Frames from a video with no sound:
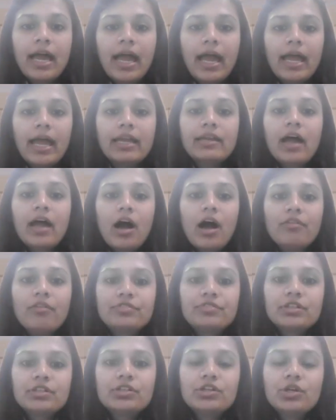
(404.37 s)
And
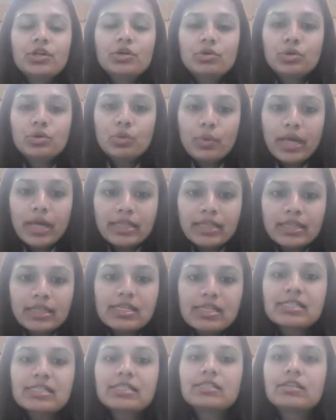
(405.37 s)
after you're doing
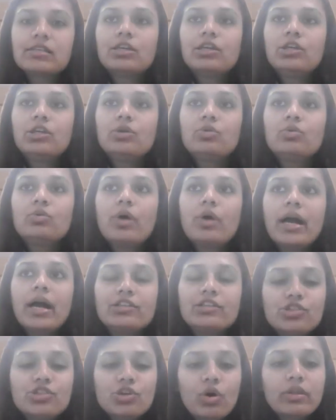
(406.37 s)
this, you
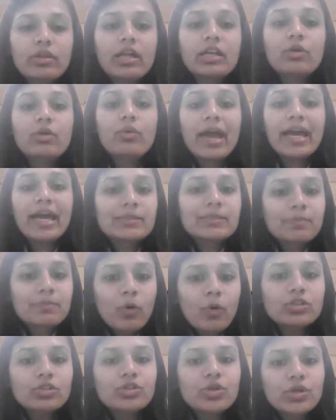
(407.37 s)
ensure that you
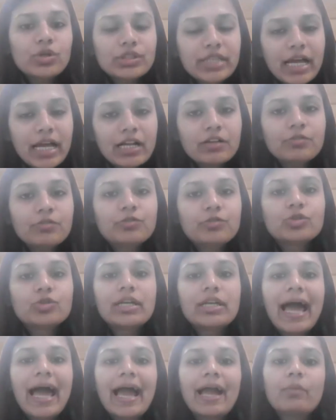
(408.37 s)
expose yourself to
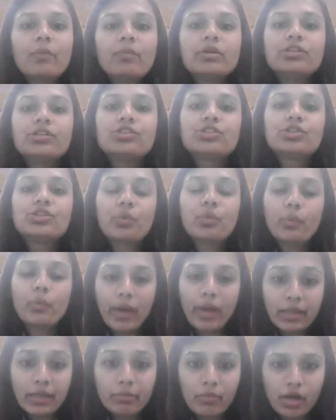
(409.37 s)
the language
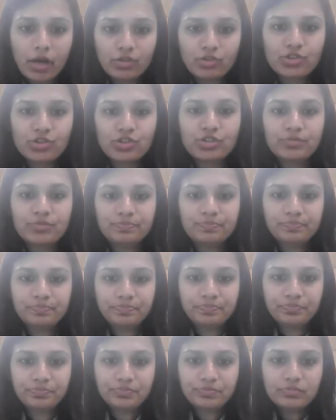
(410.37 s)
very much.
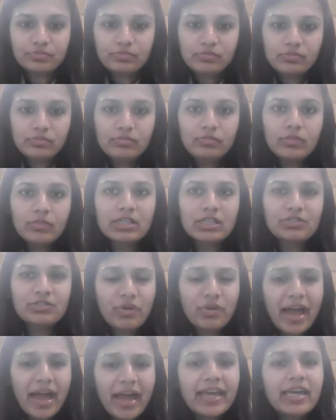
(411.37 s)

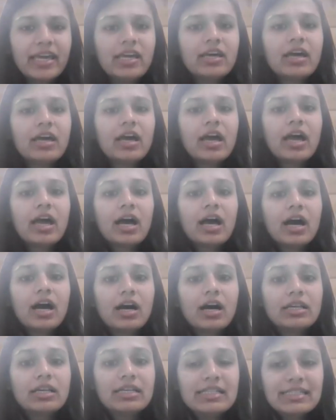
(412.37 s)
Try
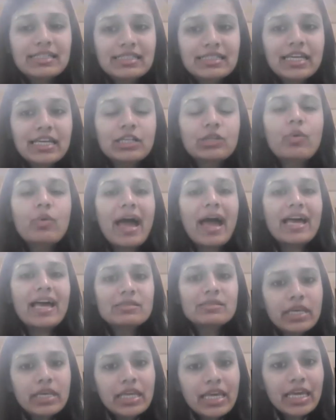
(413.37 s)
listening to
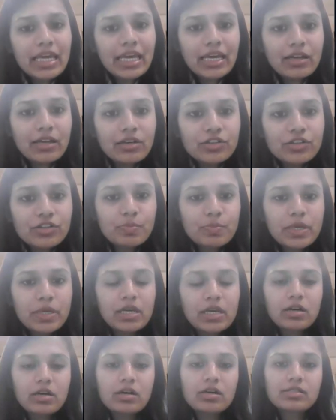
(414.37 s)
as many English
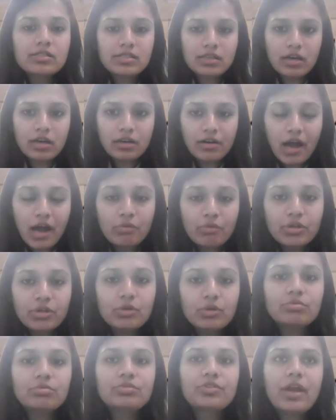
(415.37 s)
speakers around
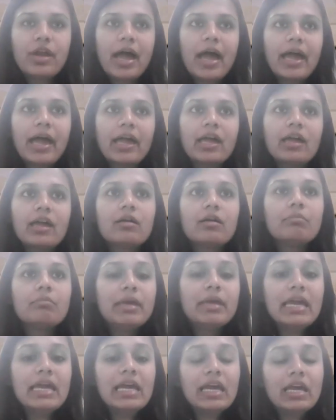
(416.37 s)
you. Try
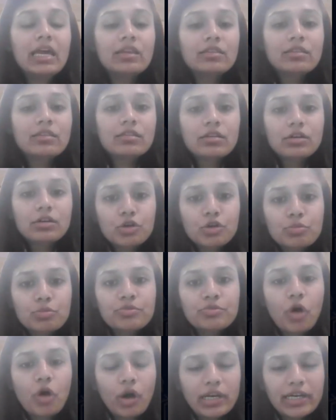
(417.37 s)
being in group
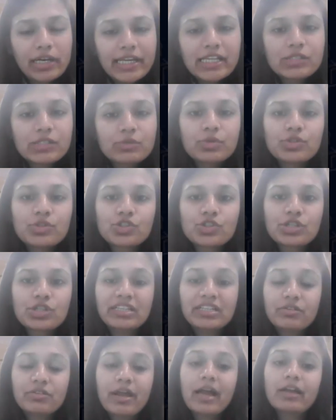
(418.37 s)
of colleagues which
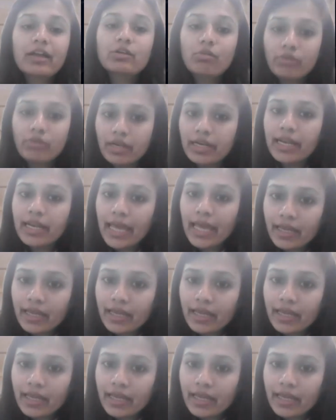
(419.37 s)
interact only in